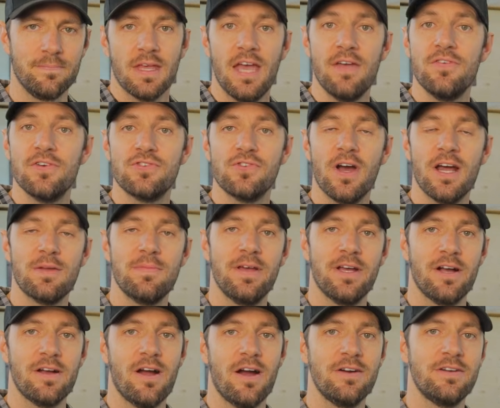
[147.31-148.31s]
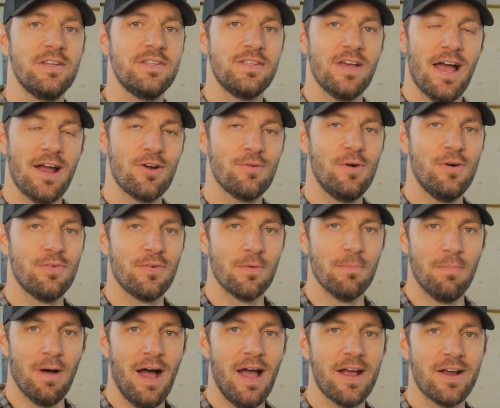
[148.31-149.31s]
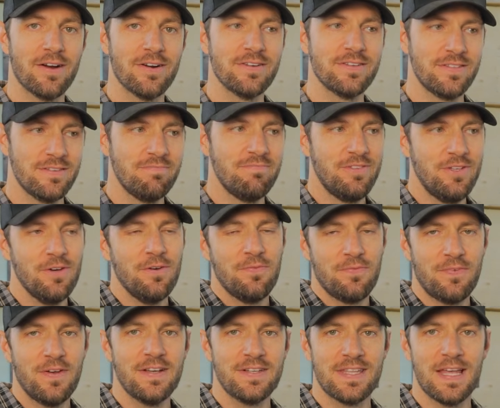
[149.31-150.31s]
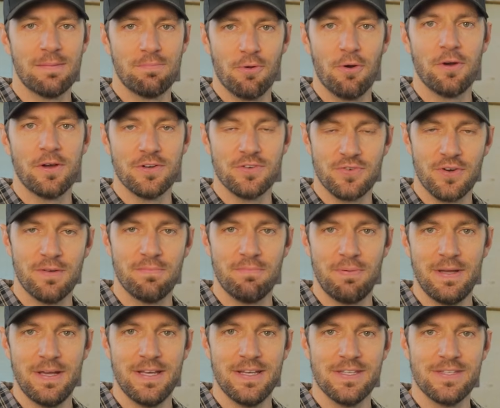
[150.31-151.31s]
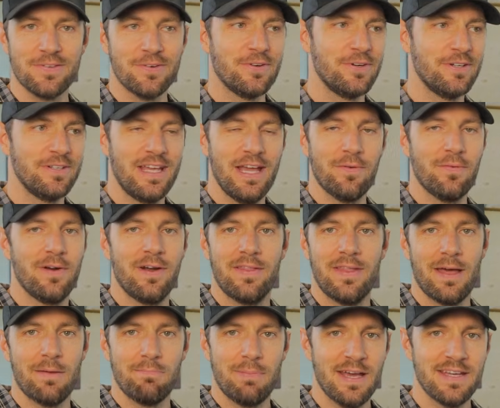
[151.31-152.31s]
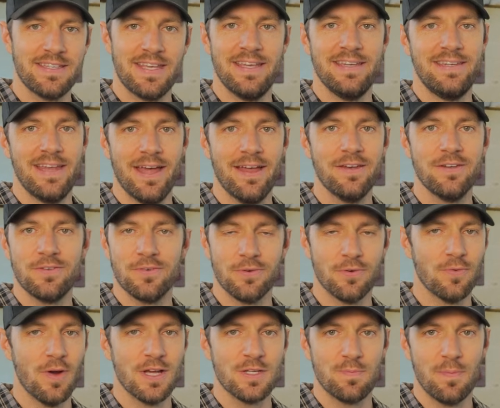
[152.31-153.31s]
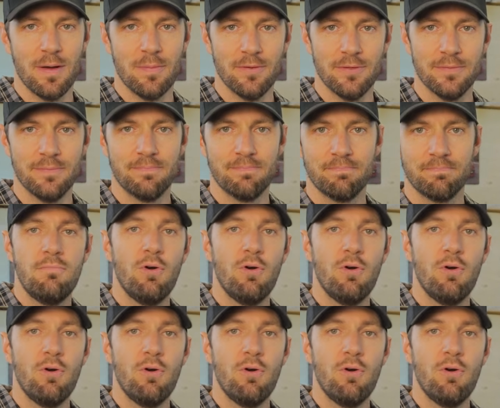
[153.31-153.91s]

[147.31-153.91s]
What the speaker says: If you're trying to make a car desirable for buyers, you'll fix that broken trim piece or get rid of that pesky dent or rust bubble.